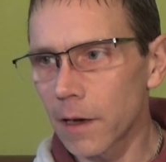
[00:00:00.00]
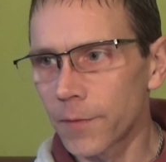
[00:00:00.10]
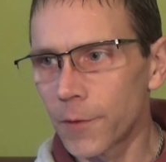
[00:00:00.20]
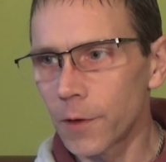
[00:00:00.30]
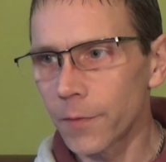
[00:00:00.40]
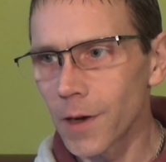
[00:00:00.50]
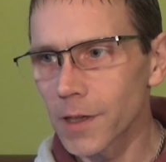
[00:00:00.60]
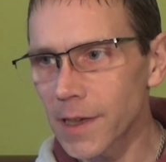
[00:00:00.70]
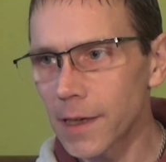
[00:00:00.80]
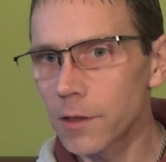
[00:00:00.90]
I thought, if I
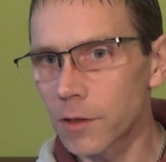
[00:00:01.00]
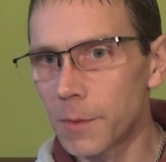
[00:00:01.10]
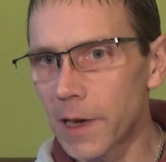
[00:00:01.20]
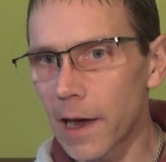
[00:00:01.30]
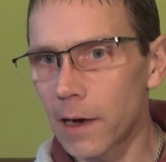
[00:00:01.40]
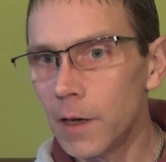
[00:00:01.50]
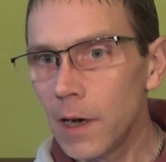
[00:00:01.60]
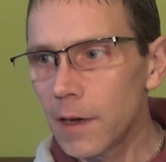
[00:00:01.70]
say something now,